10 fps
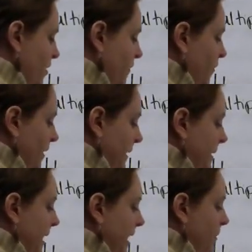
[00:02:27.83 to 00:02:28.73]
For the
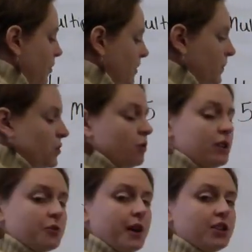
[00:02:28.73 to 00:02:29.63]
second multiple choice
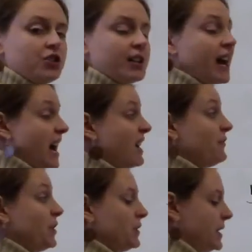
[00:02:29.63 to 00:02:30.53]
question, I have
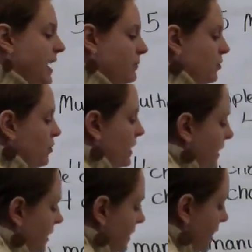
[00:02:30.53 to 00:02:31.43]
those same
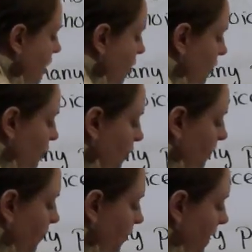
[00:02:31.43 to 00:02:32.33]
choices. So
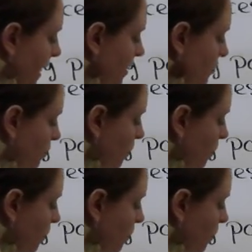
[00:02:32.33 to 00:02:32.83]
for each